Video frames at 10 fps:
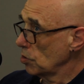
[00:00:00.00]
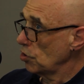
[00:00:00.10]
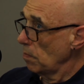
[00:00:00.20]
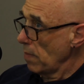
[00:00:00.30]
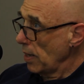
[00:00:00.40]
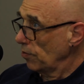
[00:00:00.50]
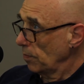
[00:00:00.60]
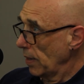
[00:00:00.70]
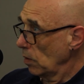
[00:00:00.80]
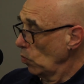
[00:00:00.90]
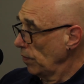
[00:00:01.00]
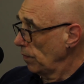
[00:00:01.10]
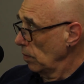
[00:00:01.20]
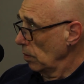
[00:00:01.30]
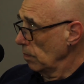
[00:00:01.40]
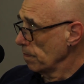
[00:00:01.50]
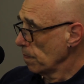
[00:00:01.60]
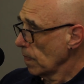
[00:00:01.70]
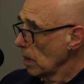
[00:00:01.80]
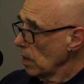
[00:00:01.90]
a tremendous amount of wisdom
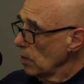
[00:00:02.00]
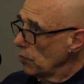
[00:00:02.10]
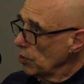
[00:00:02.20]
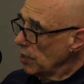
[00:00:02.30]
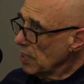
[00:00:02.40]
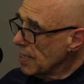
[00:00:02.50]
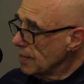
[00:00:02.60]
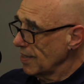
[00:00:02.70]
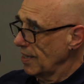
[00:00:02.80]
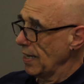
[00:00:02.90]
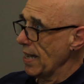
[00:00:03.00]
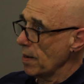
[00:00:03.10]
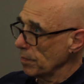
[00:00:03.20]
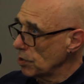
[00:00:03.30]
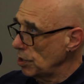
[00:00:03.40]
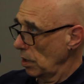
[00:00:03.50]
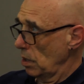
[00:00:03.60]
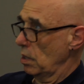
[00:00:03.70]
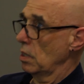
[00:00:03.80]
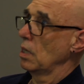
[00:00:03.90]
that need to
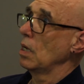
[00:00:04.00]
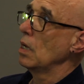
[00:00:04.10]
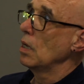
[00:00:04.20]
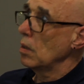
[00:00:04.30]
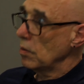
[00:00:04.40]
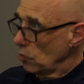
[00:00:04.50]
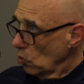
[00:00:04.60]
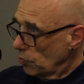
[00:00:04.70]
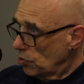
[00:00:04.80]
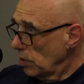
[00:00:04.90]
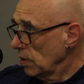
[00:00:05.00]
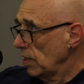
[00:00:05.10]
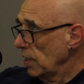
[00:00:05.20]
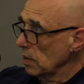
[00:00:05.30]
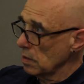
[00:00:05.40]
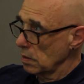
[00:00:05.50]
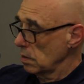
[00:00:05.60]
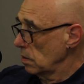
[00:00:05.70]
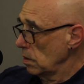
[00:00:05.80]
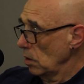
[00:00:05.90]
capture not doing
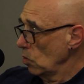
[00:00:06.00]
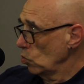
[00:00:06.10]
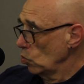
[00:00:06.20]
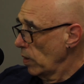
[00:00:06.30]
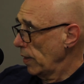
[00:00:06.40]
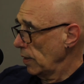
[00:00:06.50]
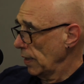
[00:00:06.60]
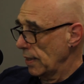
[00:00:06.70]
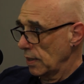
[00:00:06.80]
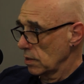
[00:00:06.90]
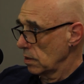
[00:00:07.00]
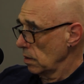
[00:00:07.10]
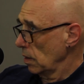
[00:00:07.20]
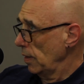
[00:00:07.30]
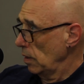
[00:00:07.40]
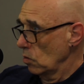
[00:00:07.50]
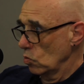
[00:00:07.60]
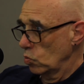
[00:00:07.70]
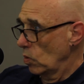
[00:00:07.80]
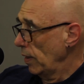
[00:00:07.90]
things the old way and getting stuck in
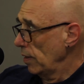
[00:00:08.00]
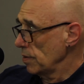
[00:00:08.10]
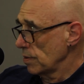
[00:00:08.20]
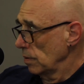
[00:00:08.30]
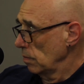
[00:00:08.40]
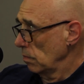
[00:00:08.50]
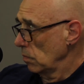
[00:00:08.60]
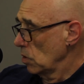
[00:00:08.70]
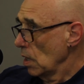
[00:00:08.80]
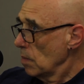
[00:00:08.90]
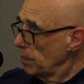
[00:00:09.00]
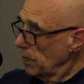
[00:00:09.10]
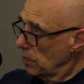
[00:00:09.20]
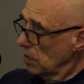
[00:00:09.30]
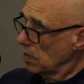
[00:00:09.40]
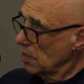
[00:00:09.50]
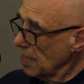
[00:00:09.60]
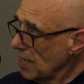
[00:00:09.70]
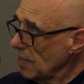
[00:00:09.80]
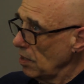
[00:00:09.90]
old ways, but to
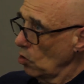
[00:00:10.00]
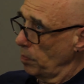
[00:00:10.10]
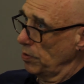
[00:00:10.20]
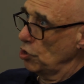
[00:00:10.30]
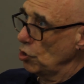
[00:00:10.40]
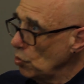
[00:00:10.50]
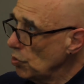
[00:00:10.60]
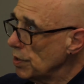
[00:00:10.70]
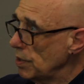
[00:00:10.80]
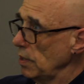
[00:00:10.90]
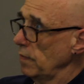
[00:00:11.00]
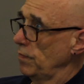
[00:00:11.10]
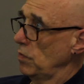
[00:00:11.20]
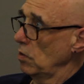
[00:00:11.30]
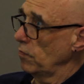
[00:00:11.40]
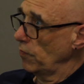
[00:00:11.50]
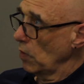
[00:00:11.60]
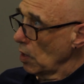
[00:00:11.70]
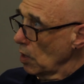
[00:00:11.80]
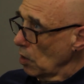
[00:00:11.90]
see the opportunity
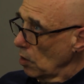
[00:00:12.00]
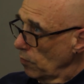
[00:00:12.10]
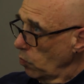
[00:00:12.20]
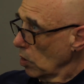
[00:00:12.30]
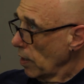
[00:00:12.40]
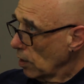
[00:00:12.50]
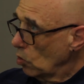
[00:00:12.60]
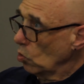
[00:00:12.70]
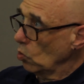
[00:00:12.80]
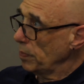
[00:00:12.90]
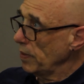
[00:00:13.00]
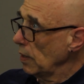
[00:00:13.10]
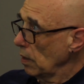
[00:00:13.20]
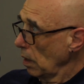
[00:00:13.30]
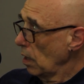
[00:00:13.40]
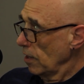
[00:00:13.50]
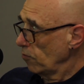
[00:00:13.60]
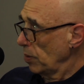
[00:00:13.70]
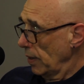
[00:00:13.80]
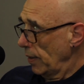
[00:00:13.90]
of what I call being a
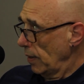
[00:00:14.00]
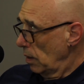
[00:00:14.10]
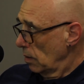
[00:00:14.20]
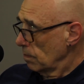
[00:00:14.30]
live player.